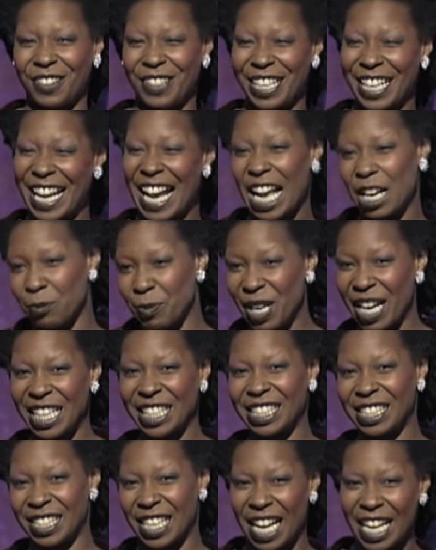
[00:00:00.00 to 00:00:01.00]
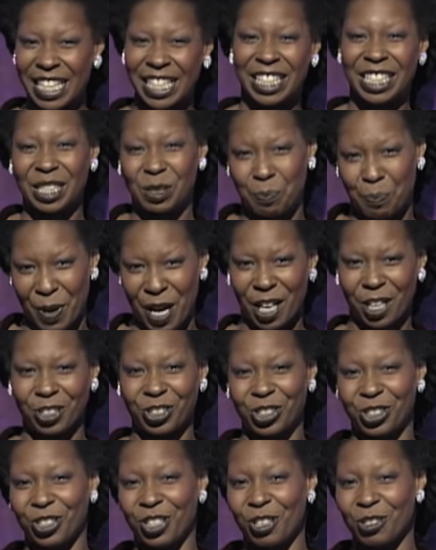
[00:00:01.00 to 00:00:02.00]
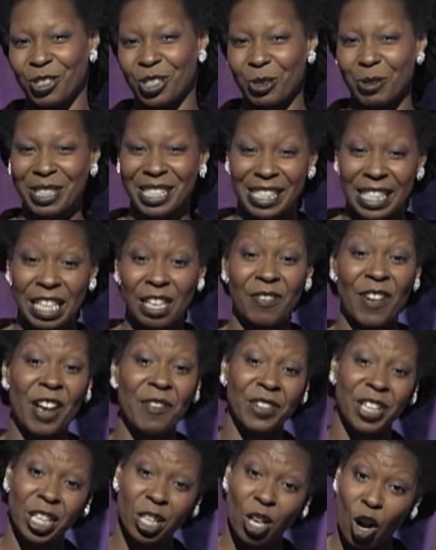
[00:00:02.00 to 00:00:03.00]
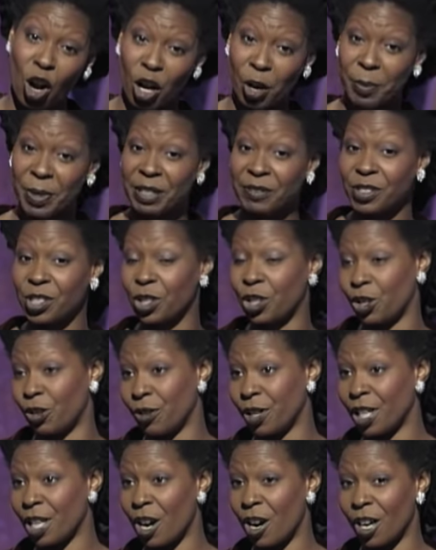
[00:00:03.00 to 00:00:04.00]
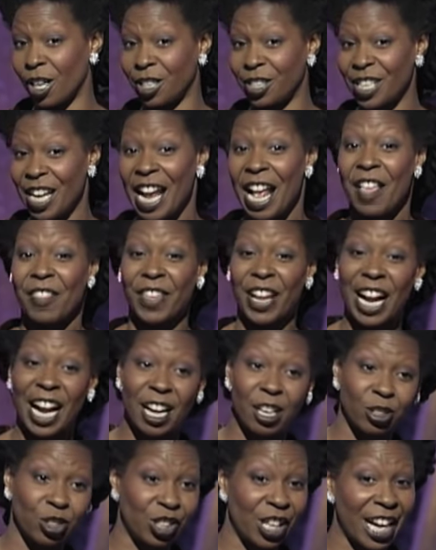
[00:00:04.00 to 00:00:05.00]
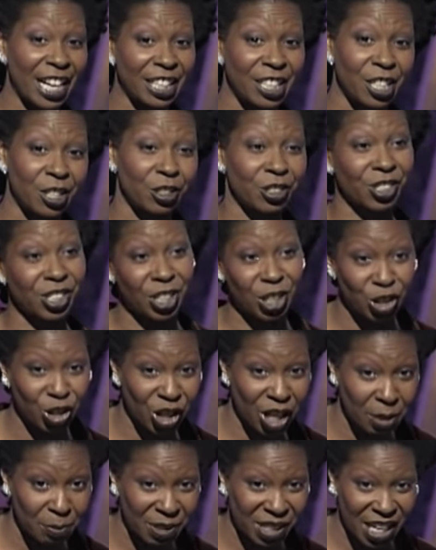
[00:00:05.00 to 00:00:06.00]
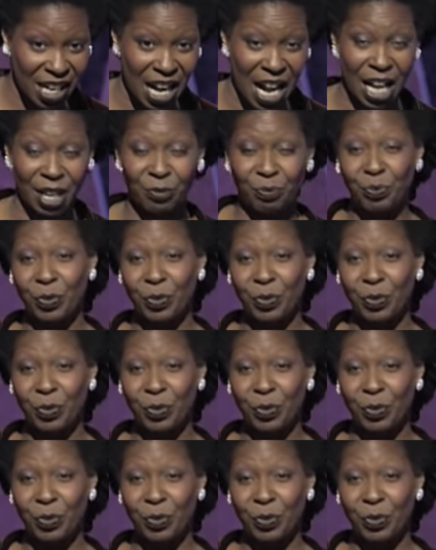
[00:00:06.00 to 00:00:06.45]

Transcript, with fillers: The Academy had to tighten its belt, you know, so instead of having an army of security guards, they hired Jack Nicholson and James Caan.